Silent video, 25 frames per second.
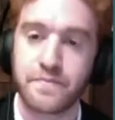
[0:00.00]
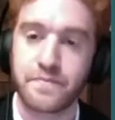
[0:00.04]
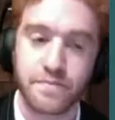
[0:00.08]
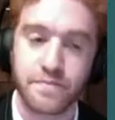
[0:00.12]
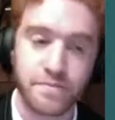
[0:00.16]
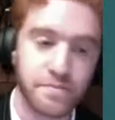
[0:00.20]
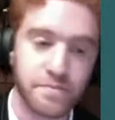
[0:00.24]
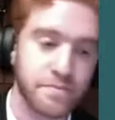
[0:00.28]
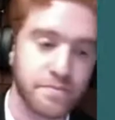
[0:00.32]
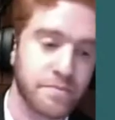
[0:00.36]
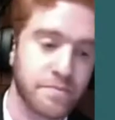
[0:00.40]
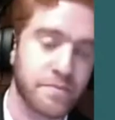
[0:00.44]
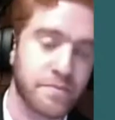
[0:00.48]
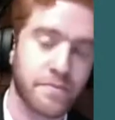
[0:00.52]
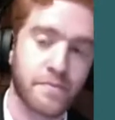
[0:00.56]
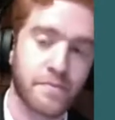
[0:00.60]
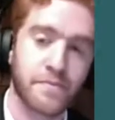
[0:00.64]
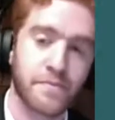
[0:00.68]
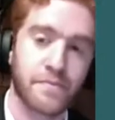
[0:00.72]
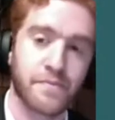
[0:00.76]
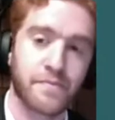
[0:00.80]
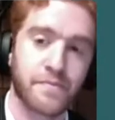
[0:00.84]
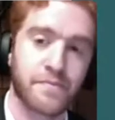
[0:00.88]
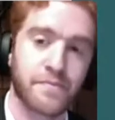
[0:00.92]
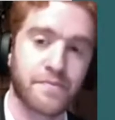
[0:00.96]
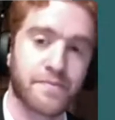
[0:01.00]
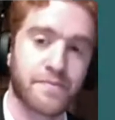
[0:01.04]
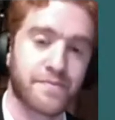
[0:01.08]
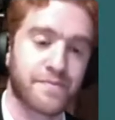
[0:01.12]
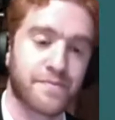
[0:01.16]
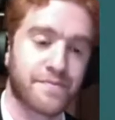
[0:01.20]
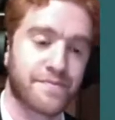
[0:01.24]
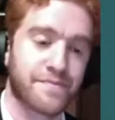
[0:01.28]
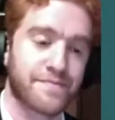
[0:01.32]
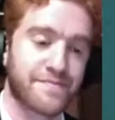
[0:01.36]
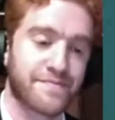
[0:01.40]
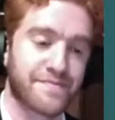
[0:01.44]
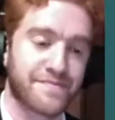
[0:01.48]

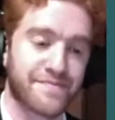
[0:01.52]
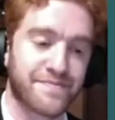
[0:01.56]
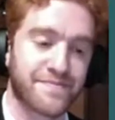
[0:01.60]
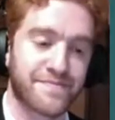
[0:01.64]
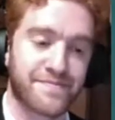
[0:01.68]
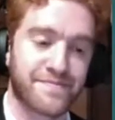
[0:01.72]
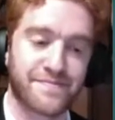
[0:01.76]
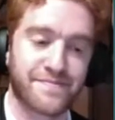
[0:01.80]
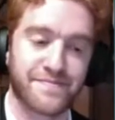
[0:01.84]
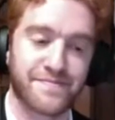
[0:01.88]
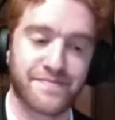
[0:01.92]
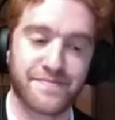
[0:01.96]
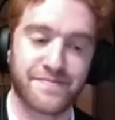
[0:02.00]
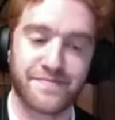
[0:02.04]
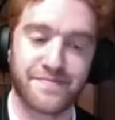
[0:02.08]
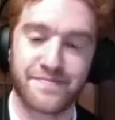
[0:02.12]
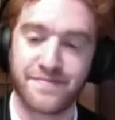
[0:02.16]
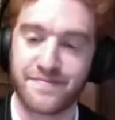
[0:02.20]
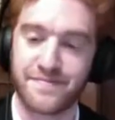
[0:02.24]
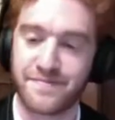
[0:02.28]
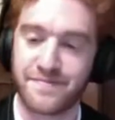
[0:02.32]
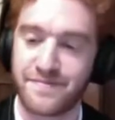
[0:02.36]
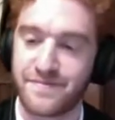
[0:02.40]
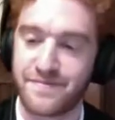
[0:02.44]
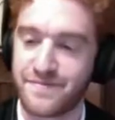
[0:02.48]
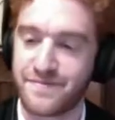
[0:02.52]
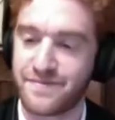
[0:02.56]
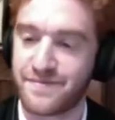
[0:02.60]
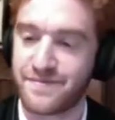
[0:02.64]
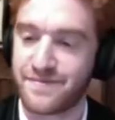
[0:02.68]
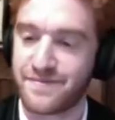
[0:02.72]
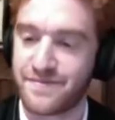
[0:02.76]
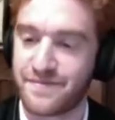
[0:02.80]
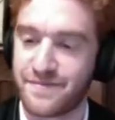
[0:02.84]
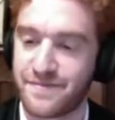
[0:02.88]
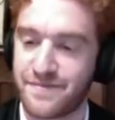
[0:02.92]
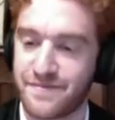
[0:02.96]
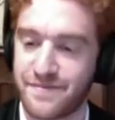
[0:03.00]

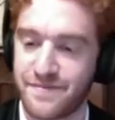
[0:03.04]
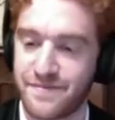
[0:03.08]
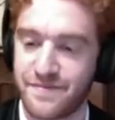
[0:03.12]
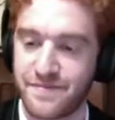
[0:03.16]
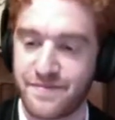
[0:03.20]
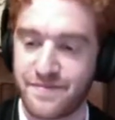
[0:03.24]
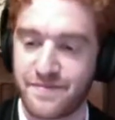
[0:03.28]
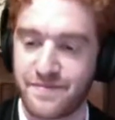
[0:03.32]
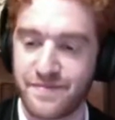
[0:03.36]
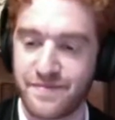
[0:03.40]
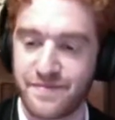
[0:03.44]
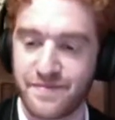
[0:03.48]
The person shown says nothing.